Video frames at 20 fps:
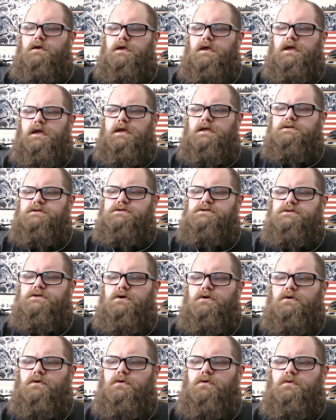And
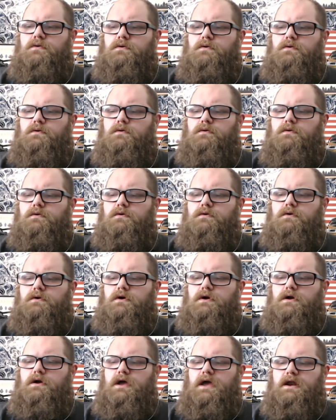so
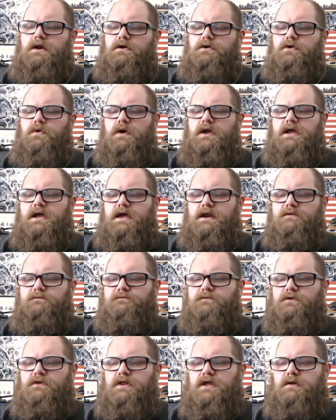I don't know. I kind of
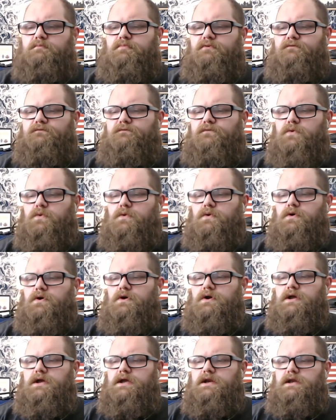feel like
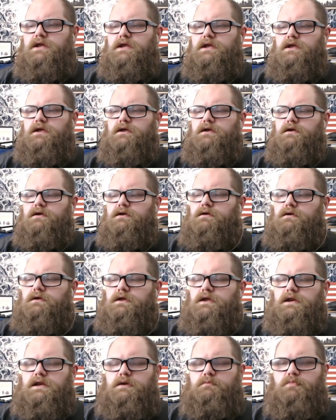before any
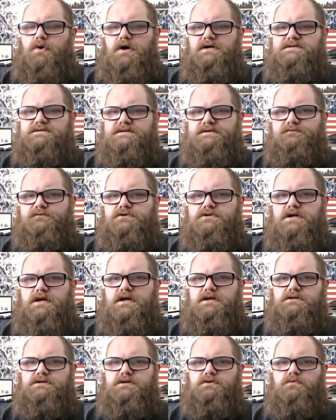positive
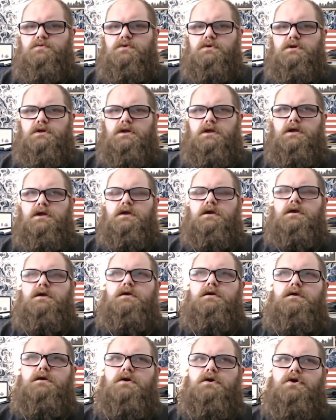change can really
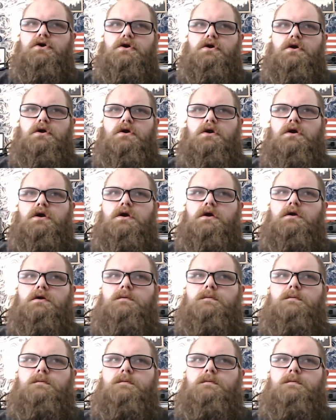occur,